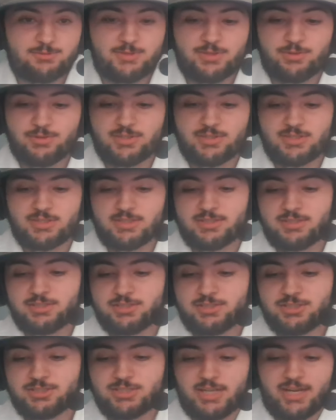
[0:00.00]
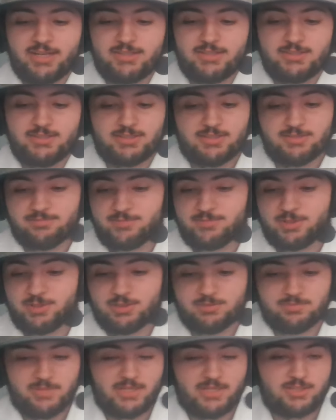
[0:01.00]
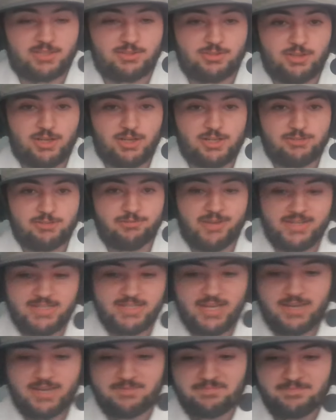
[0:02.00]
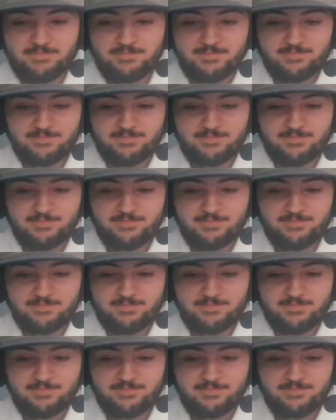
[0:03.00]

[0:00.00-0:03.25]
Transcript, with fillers: with your shine, uh, your Mega Lucario raid day.